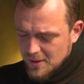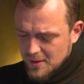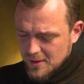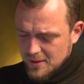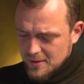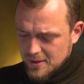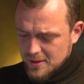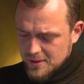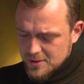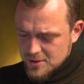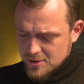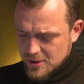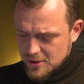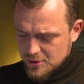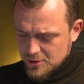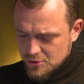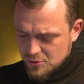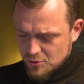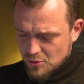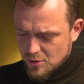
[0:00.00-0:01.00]

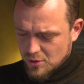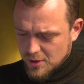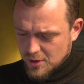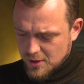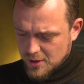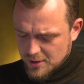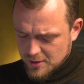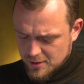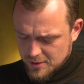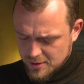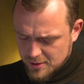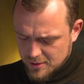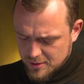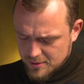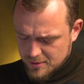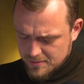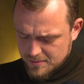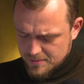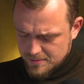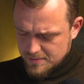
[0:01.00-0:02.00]
Let's draw another,
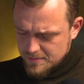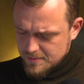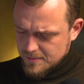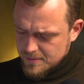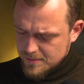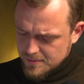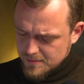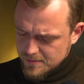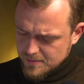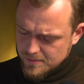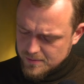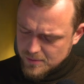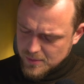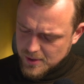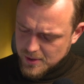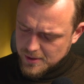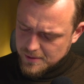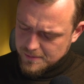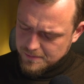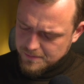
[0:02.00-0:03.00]

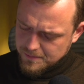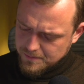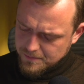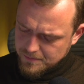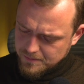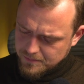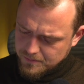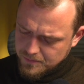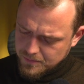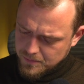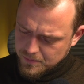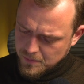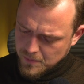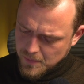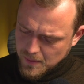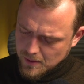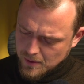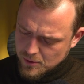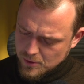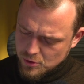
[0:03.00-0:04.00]
right?
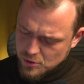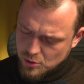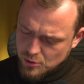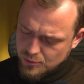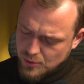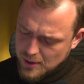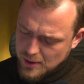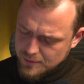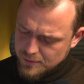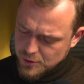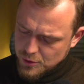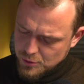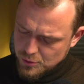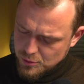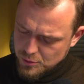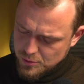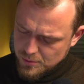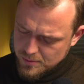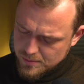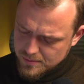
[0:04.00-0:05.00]
So if we have
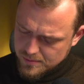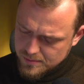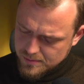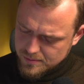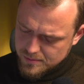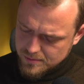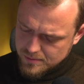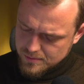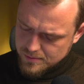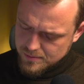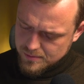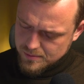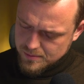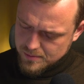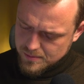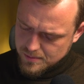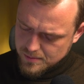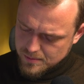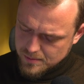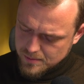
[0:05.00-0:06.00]
you,
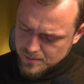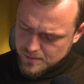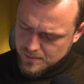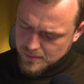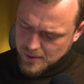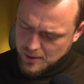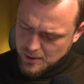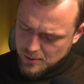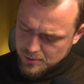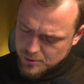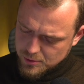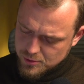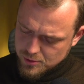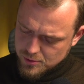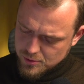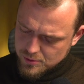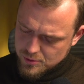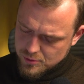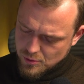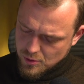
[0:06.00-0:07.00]
I'll just
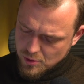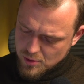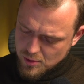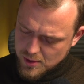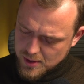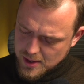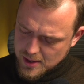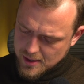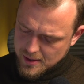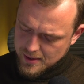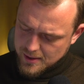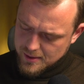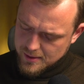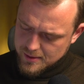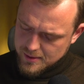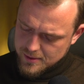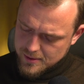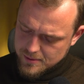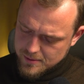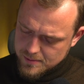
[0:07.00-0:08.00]
draw an eye in
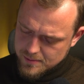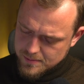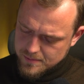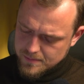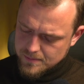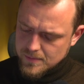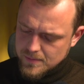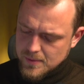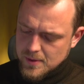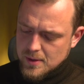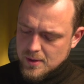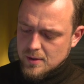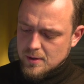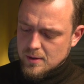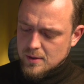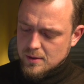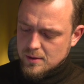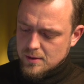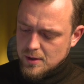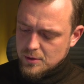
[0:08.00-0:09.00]
here.
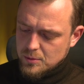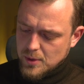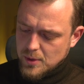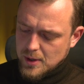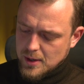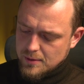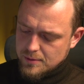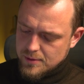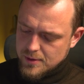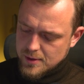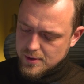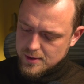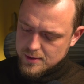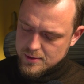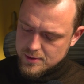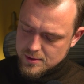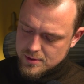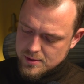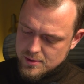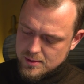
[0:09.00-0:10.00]
Then we have
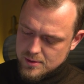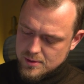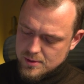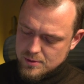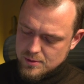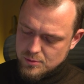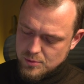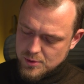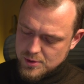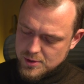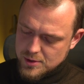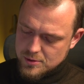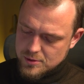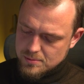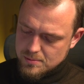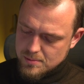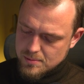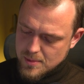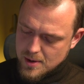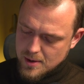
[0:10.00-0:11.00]
this, which is
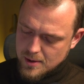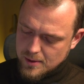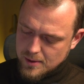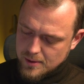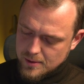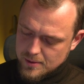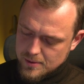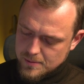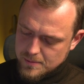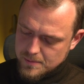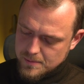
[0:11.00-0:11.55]
mind.